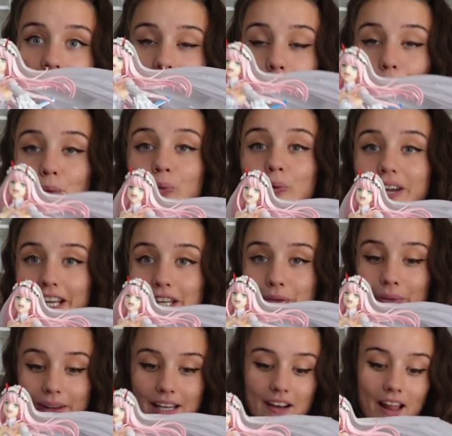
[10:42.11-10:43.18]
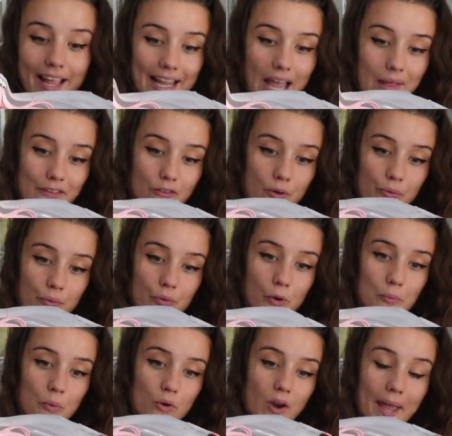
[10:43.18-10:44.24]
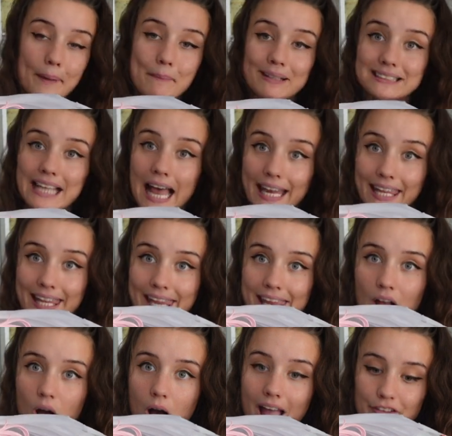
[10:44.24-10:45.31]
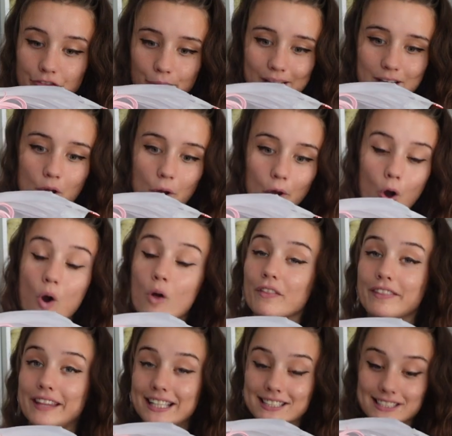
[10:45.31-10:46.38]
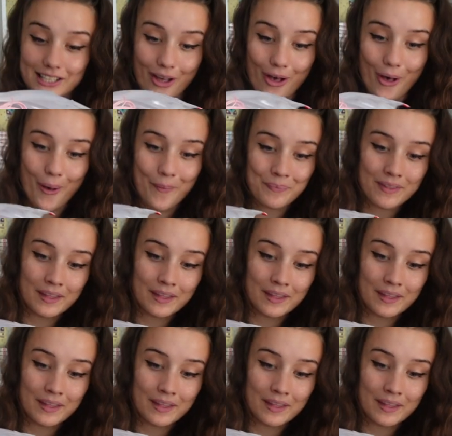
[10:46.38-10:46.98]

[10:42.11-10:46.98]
and I really, really like how they've gone for a more like metallic-y ivory look on the skirt.